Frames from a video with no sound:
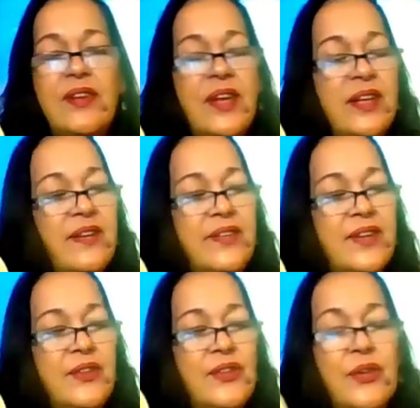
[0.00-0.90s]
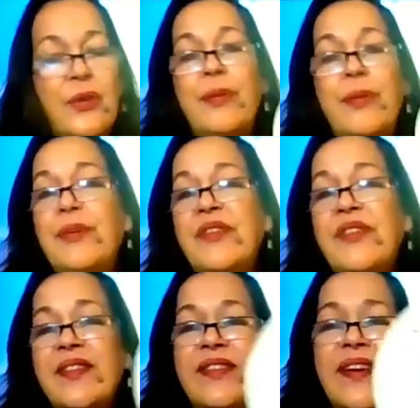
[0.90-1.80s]
it does concern me, but
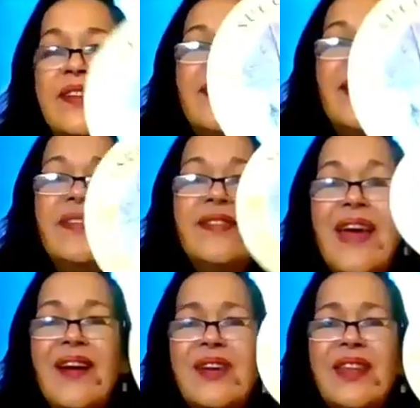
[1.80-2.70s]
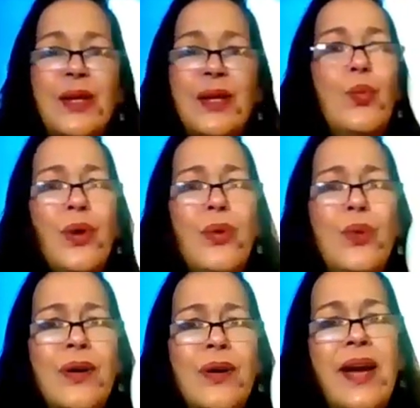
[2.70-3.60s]
success says everything will
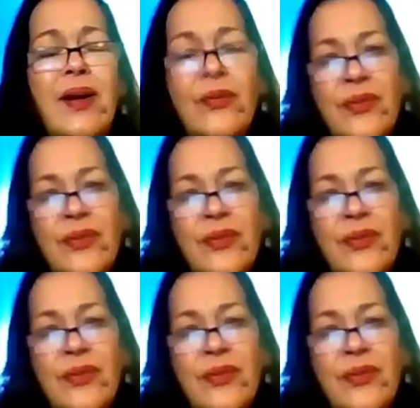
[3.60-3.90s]
work out.